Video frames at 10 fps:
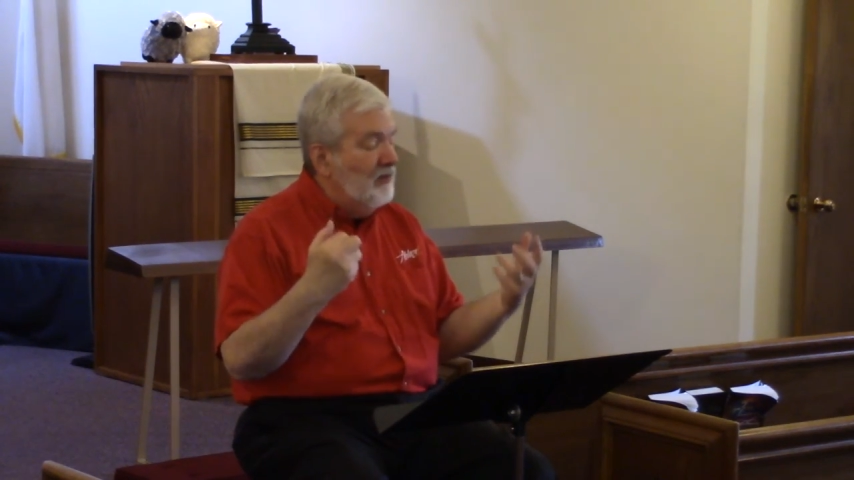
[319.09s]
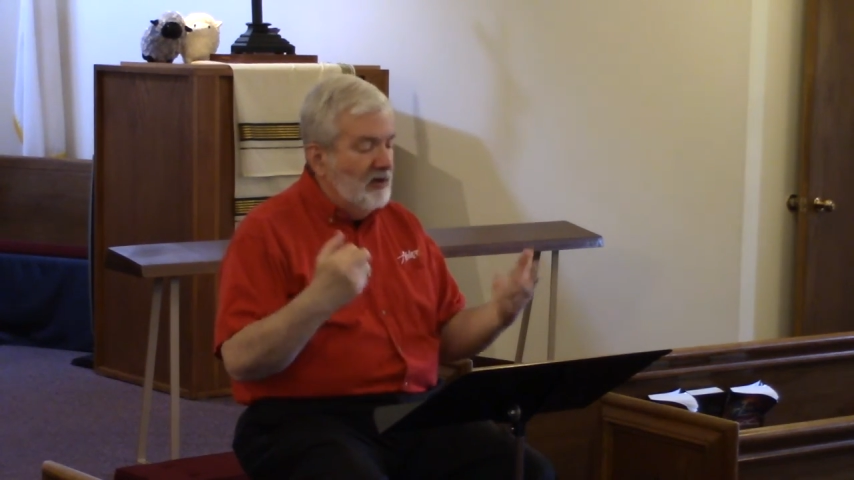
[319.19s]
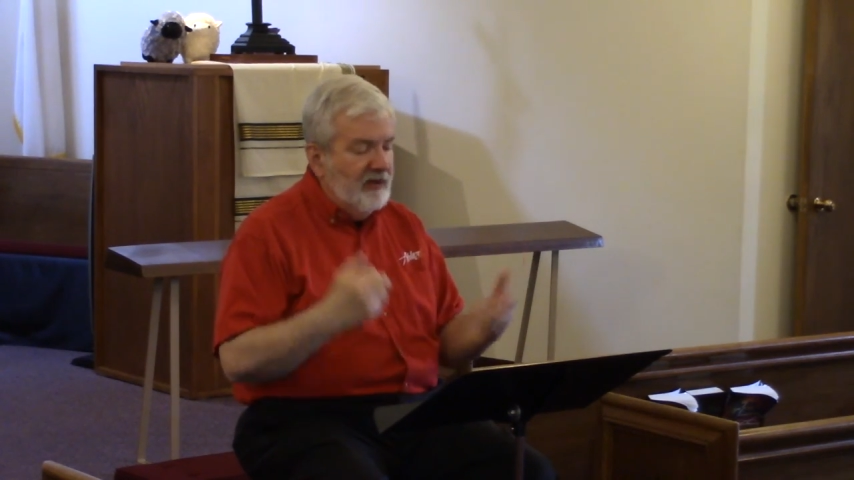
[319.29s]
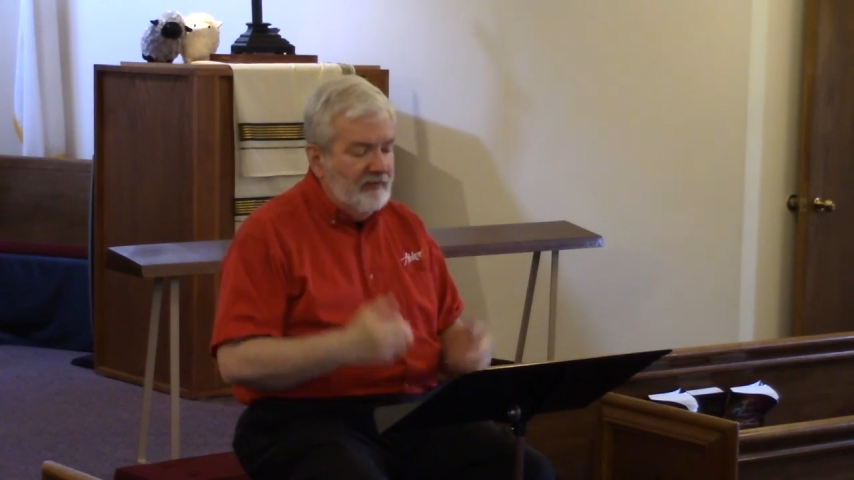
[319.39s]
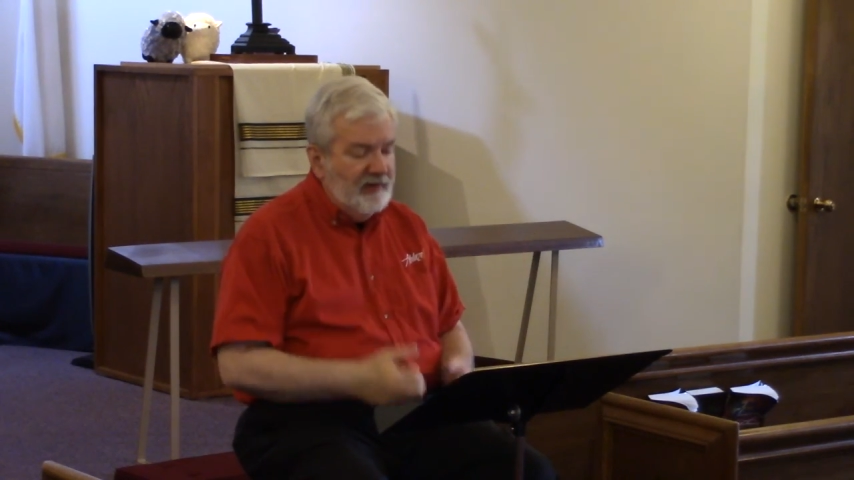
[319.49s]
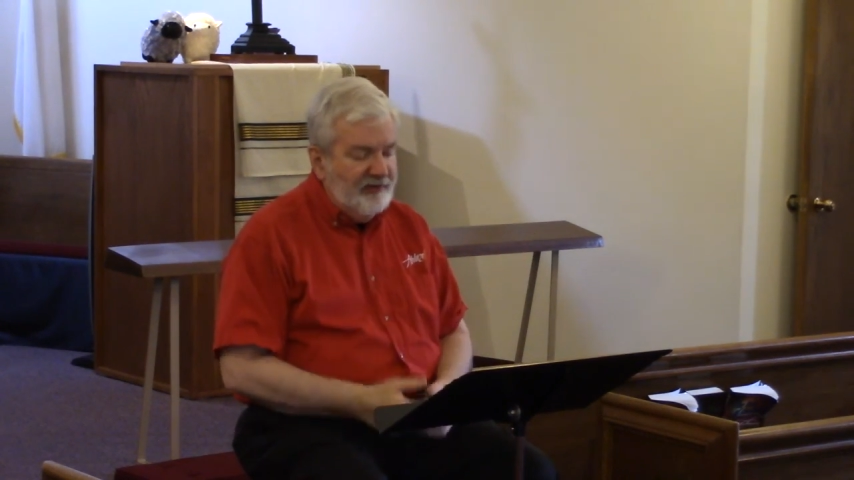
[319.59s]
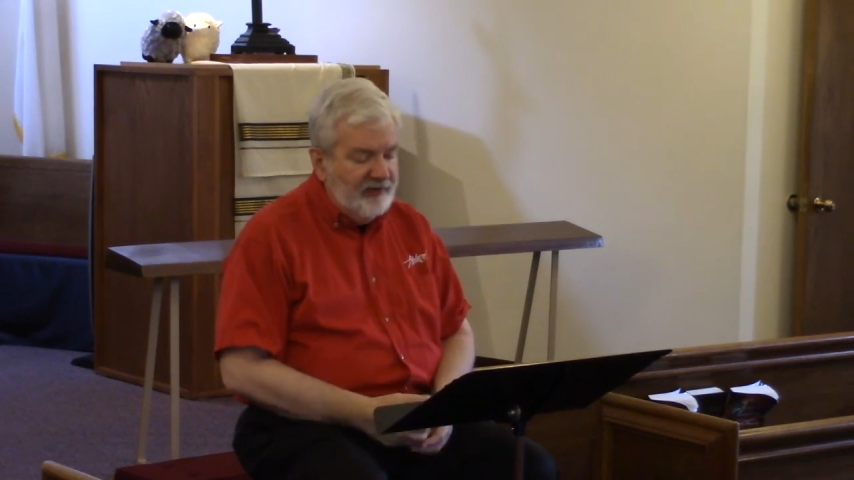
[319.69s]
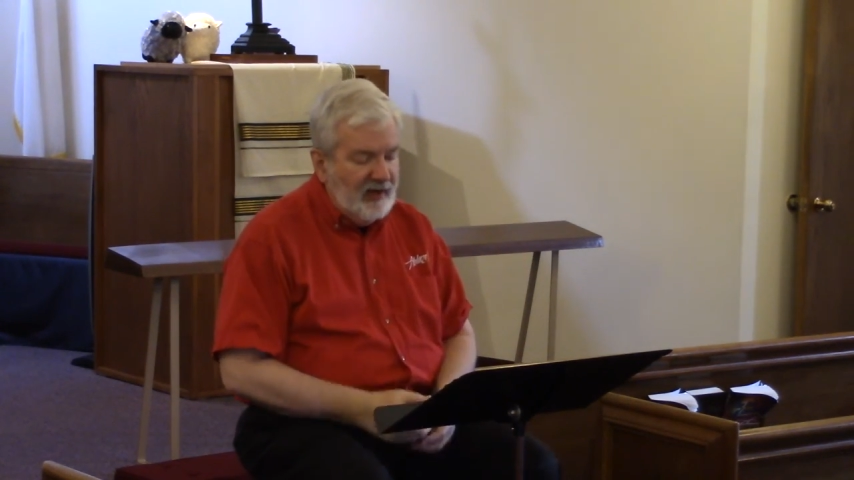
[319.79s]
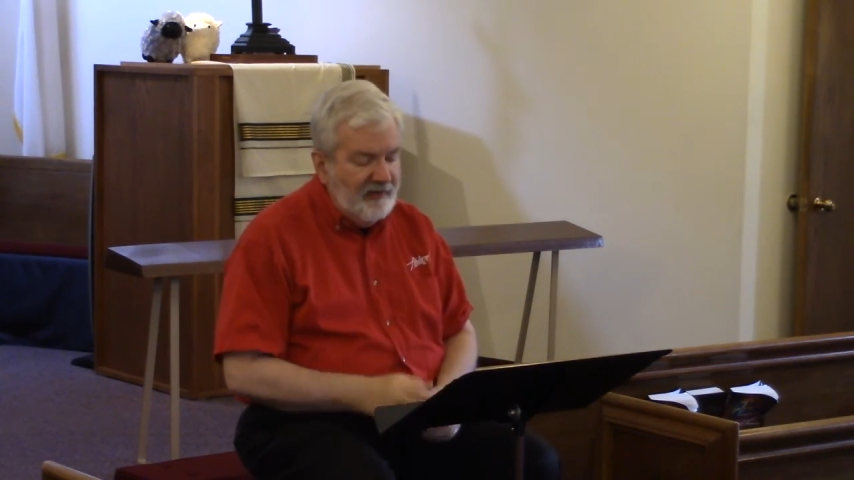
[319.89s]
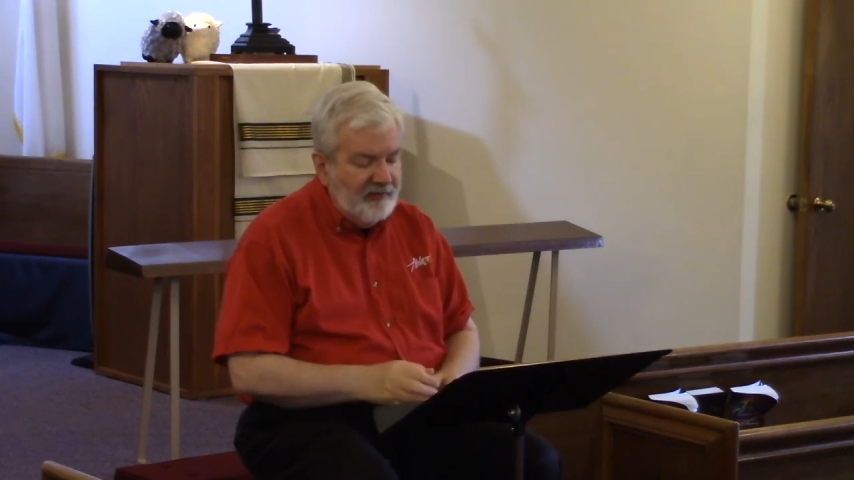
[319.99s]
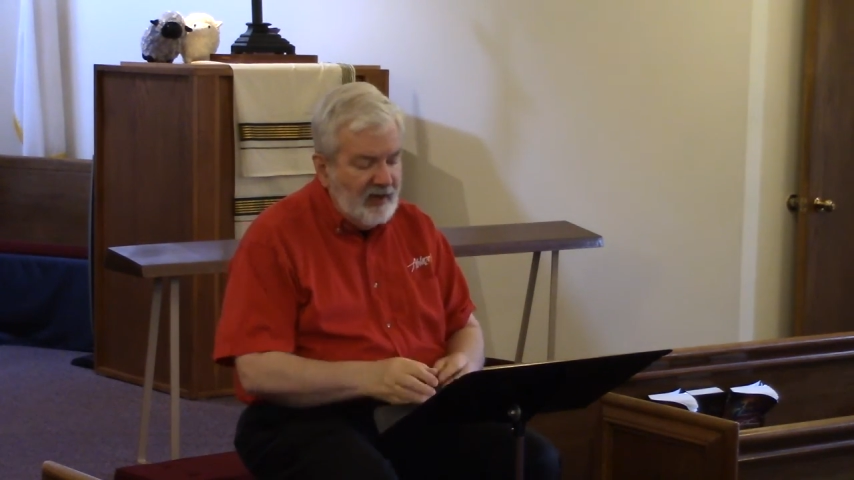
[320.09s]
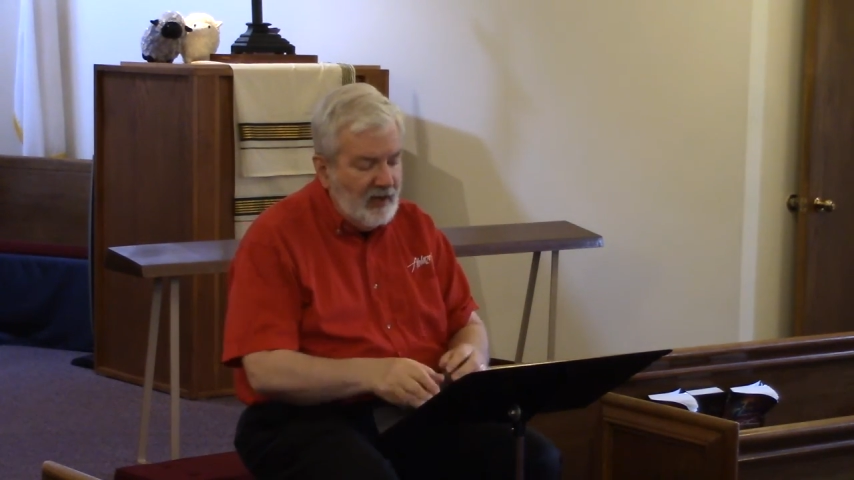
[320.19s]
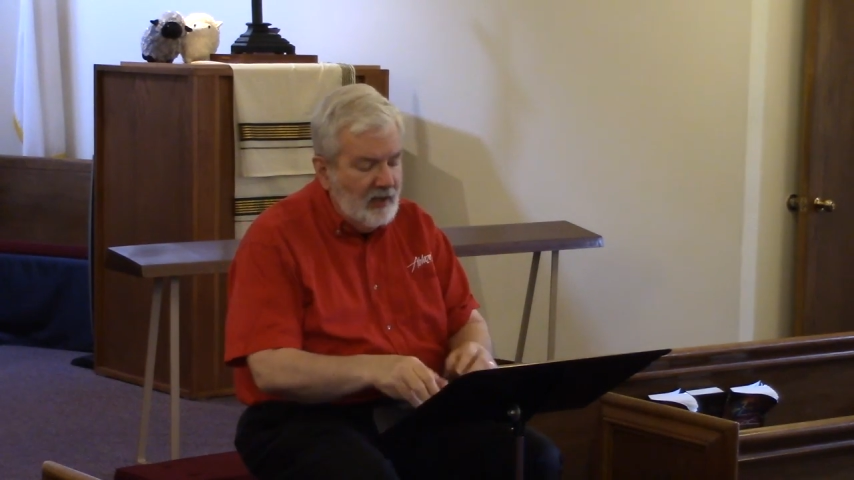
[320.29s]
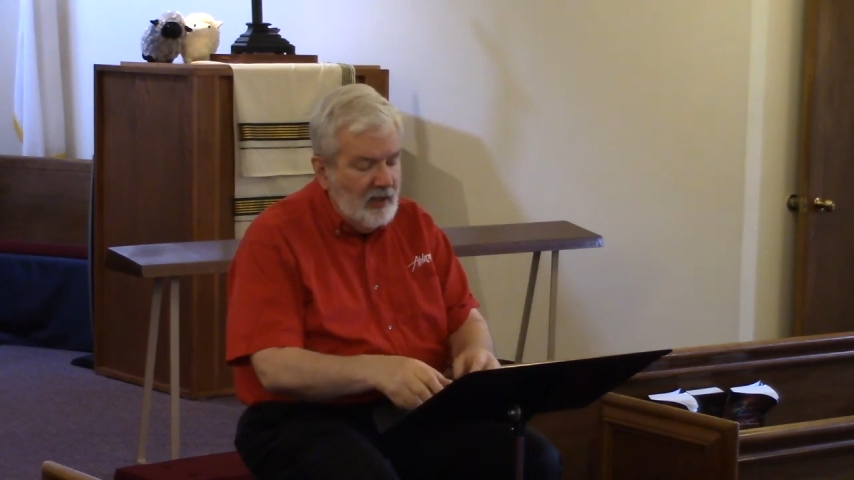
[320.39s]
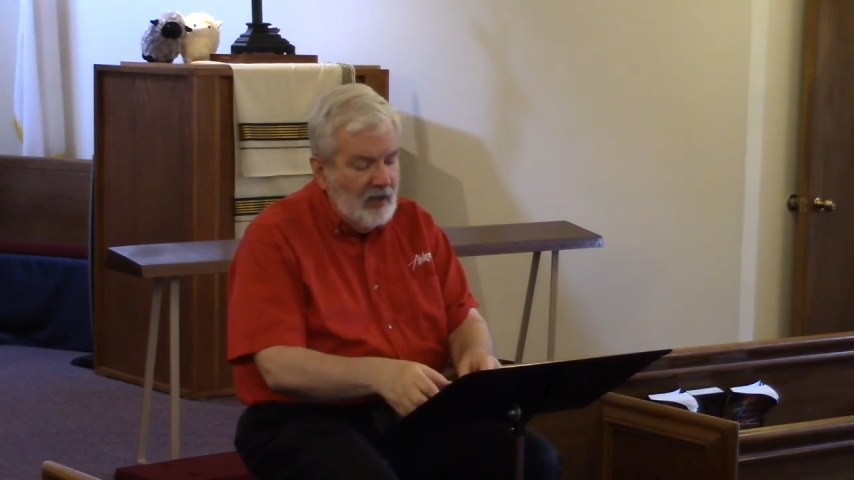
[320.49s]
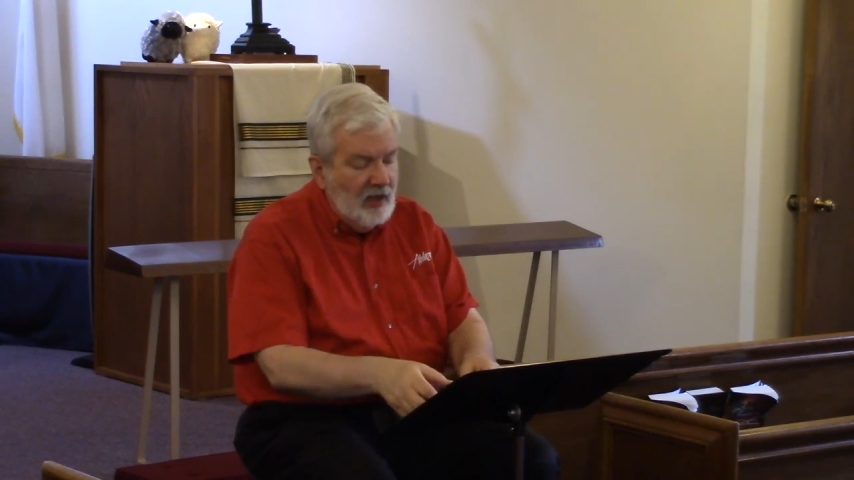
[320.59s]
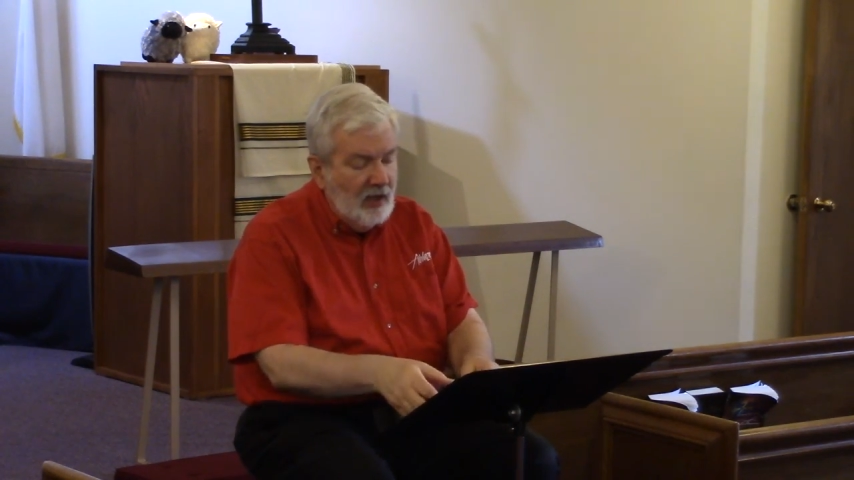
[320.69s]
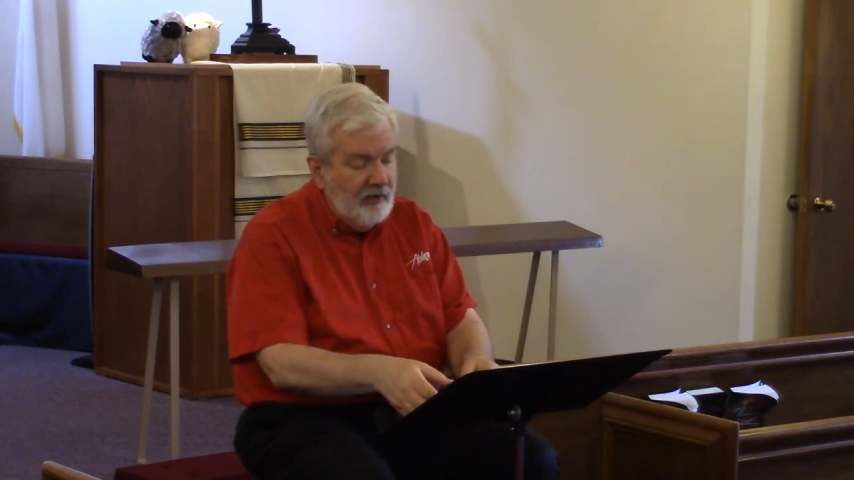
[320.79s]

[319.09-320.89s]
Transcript: more of what is in Isaiah.